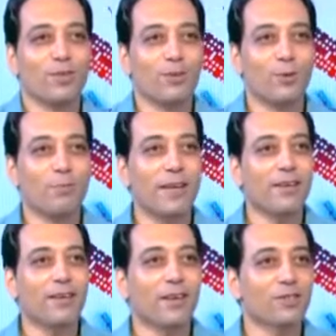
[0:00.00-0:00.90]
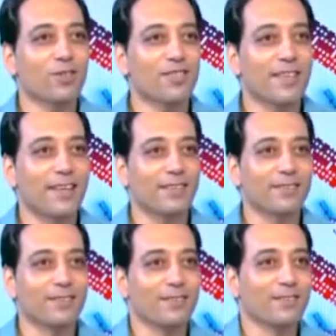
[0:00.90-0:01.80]
We may
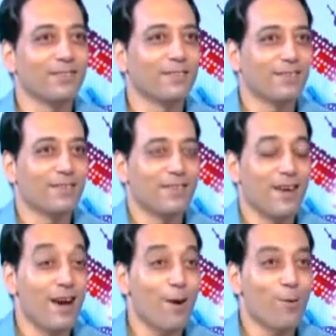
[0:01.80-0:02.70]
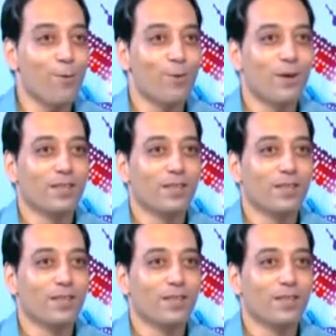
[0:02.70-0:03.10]
understand how